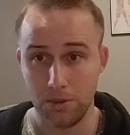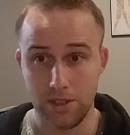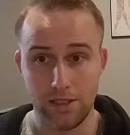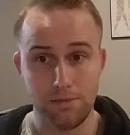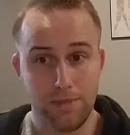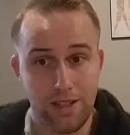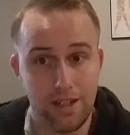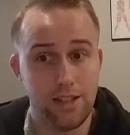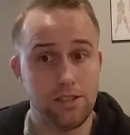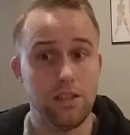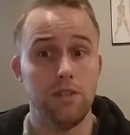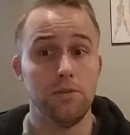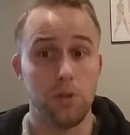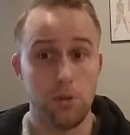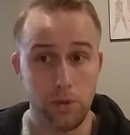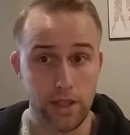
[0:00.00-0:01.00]
just because
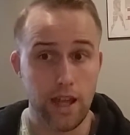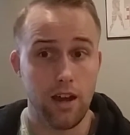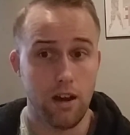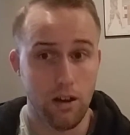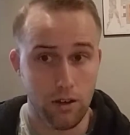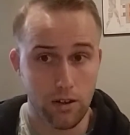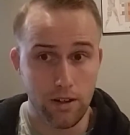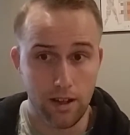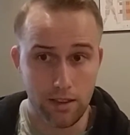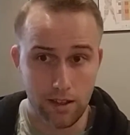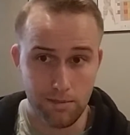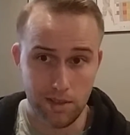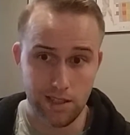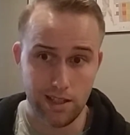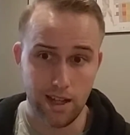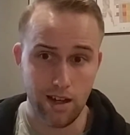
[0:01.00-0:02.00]
they're doing that all or nothing
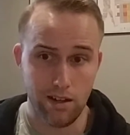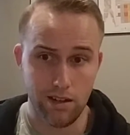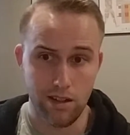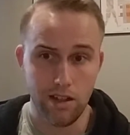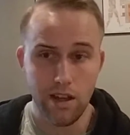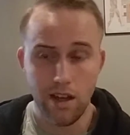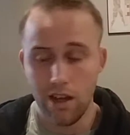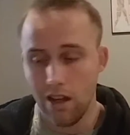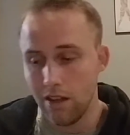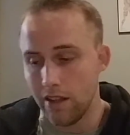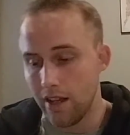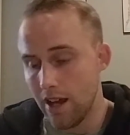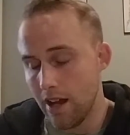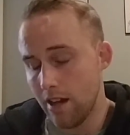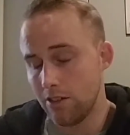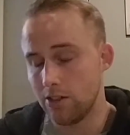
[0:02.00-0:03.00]
mentality, they
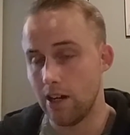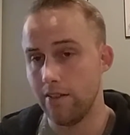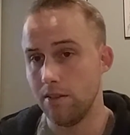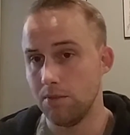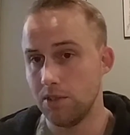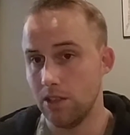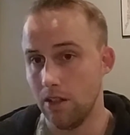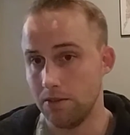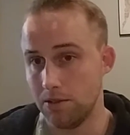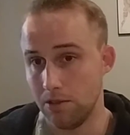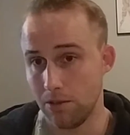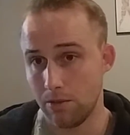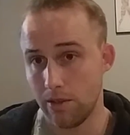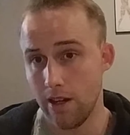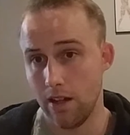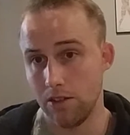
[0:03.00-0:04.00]
kind of drive themselves into the
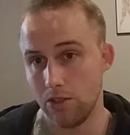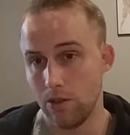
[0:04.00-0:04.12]
ground.